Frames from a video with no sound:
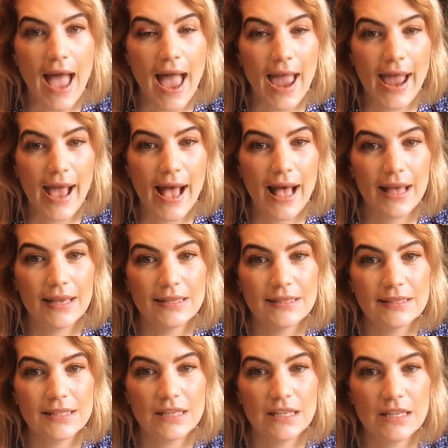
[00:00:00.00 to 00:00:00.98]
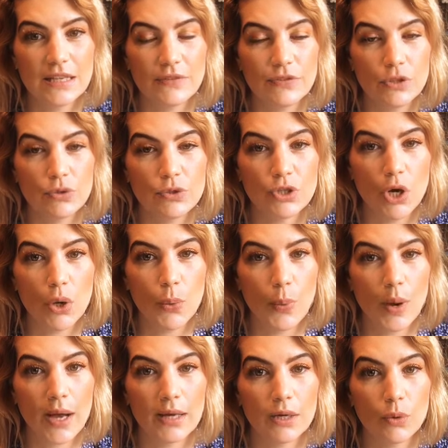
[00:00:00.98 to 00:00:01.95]
And if you don't
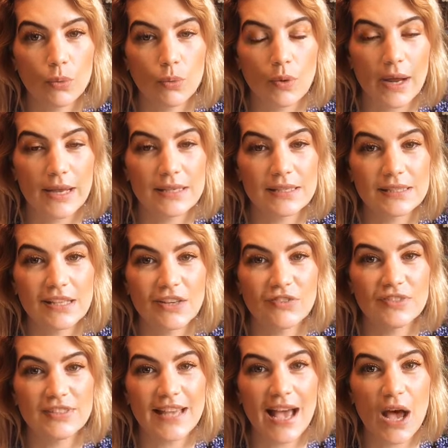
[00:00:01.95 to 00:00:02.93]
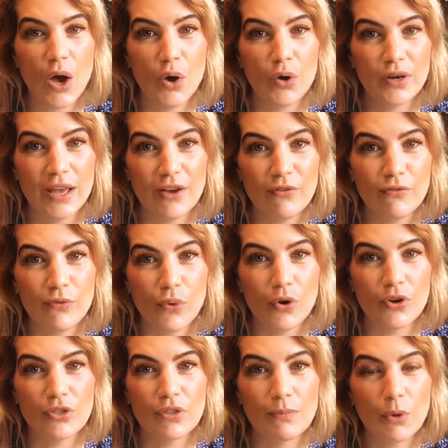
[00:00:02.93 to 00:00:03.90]
want to write stuff down at
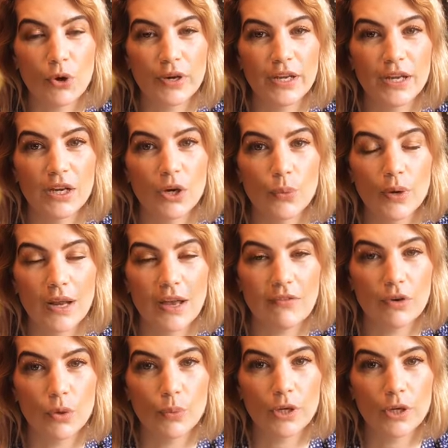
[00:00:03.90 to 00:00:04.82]
four in the morning or whatever